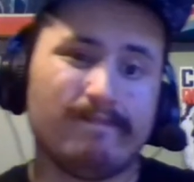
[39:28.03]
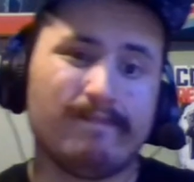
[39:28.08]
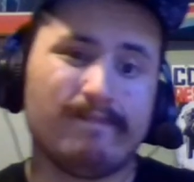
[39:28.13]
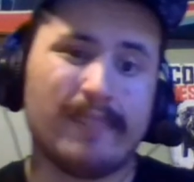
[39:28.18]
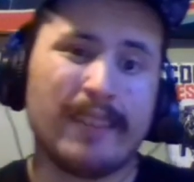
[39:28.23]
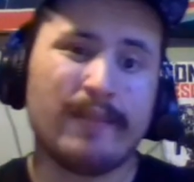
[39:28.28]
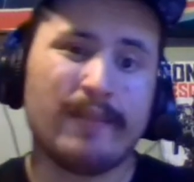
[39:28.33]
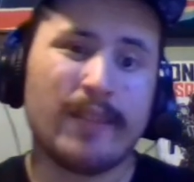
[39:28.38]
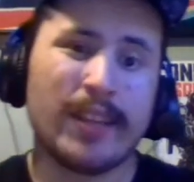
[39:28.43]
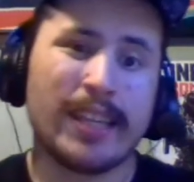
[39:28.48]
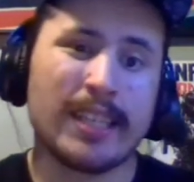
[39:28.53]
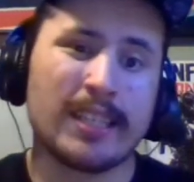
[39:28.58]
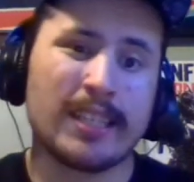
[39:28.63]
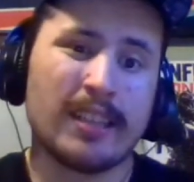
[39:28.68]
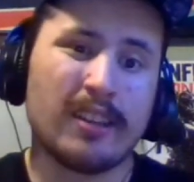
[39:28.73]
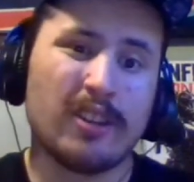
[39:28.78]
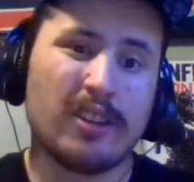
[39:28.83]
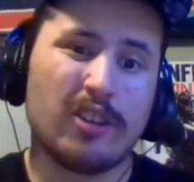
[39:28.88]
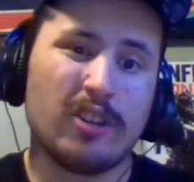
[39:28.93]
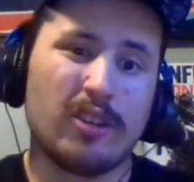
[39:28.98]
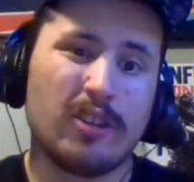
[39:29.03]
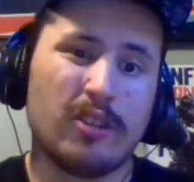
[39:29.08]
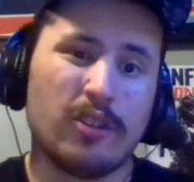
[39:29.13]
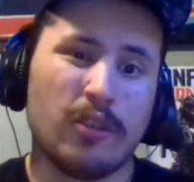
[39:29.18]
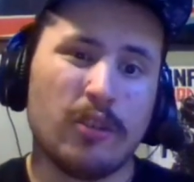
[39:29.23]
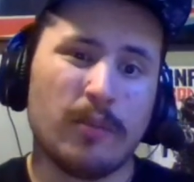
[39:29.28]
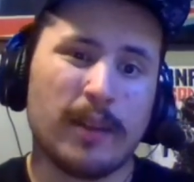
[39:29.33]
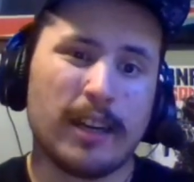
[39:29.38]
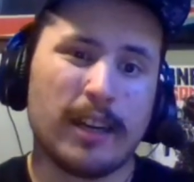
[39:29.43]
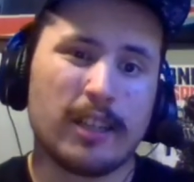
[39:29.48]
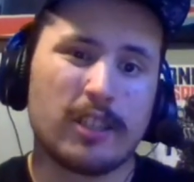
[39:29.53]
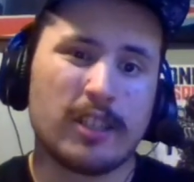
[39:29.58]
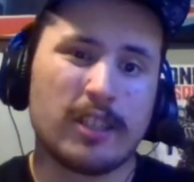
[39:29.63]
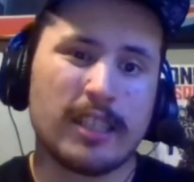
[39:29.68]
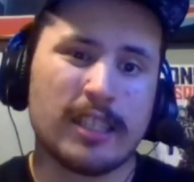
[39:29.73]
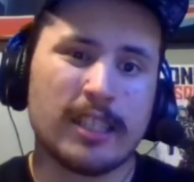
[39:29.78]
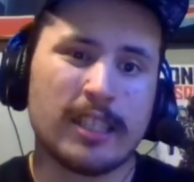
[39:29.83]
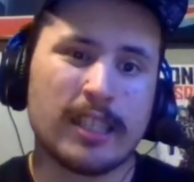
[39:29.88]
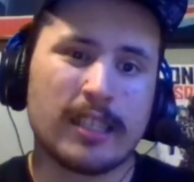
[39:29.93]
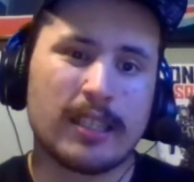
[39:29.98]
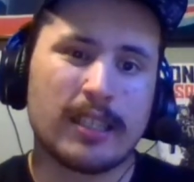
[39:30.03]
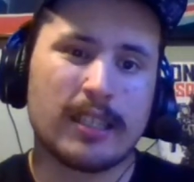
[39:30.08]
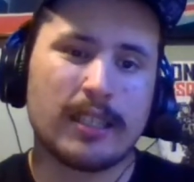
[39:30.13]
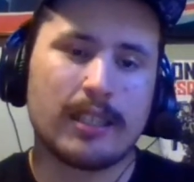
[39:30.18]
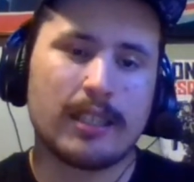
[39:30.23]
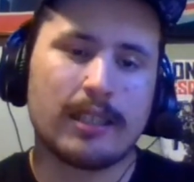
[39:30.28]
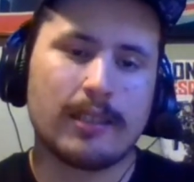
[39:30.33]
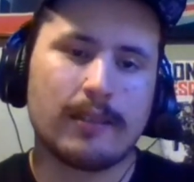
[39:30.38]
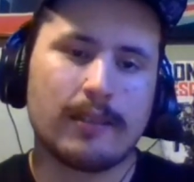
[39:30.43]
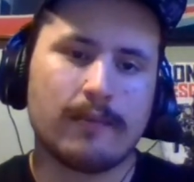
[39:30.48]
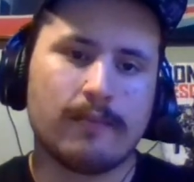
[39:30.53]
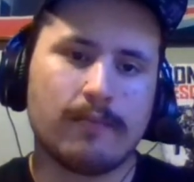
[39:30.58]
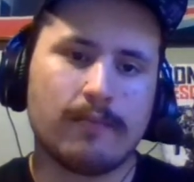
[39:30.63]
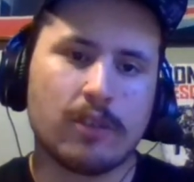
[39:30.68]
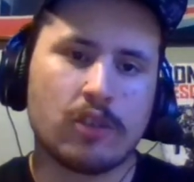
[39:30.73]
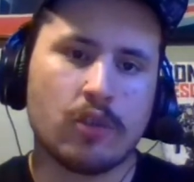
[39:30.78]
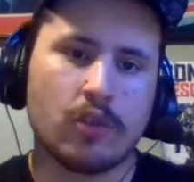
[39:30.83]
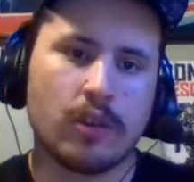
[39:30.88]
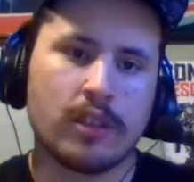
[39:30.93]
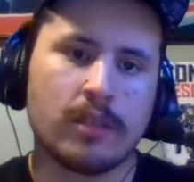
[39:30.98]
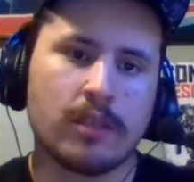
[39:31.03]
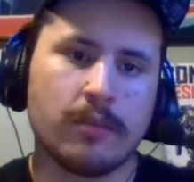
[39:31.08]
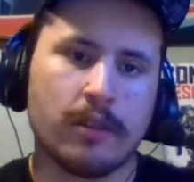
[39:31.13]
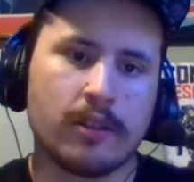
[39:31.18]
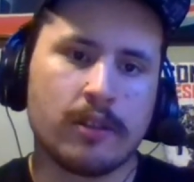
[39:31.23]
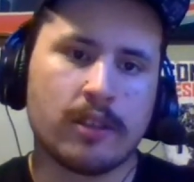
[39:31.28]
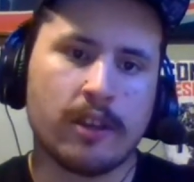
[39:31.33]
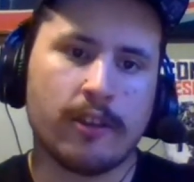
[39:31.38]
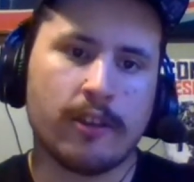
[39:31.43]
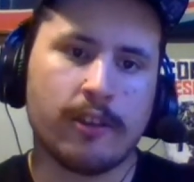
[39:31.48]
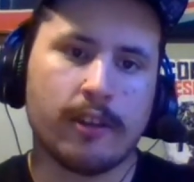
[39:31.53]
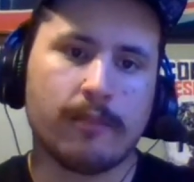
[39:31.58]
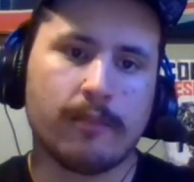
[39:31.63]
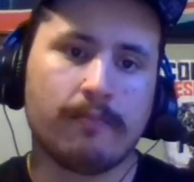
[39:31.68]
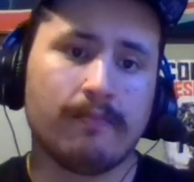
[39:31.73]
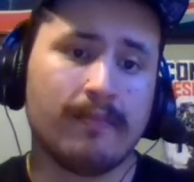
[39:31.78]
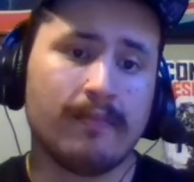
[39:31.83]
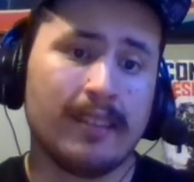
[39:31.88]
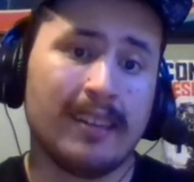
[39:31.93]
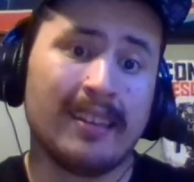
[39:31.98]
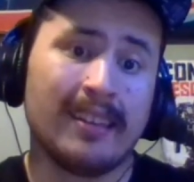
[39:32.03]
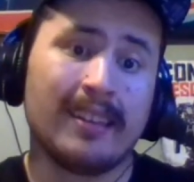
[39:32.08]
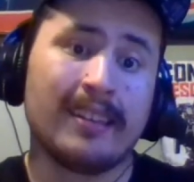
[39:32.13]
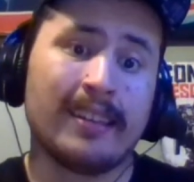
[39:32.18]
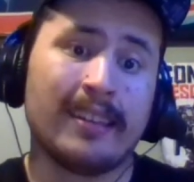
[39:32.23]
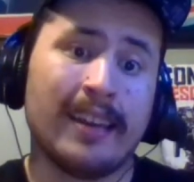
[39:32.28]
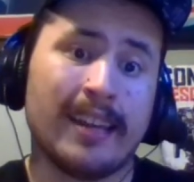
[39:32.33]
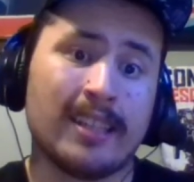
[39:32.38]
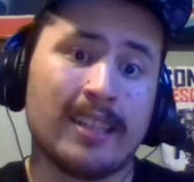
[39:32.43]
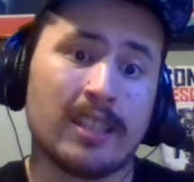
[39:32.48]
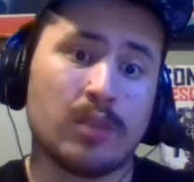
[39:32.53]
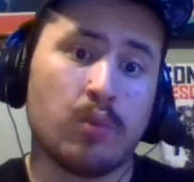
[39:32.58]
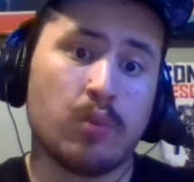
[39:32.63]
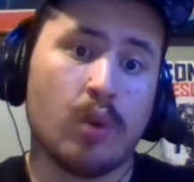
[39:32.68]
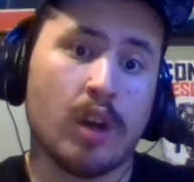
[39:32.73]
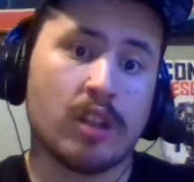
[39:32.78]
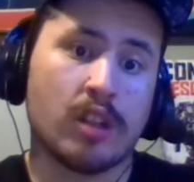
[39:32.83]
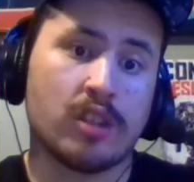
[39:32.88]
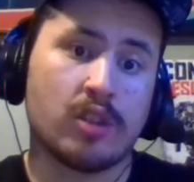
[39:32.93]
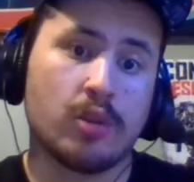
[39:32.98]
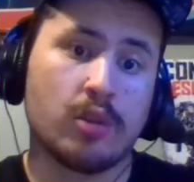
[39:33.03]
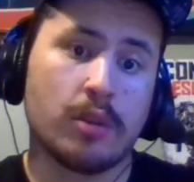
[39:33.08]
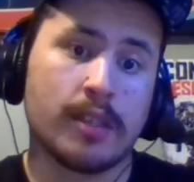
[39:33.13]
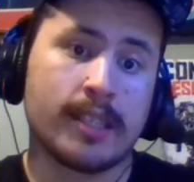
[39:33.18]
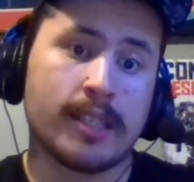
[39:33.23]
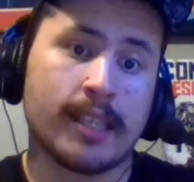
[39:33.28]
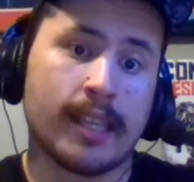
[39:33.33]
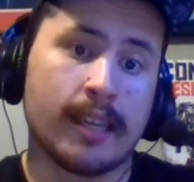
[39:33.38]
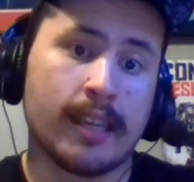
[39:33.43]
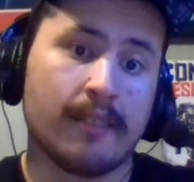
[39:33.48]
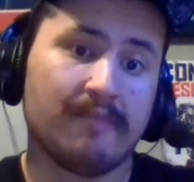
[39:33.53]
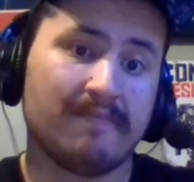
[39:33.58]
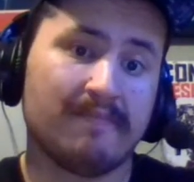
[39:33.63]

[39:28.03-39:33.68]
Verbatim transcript: He really doesn't do much. He just destroys the military and just walks through the city.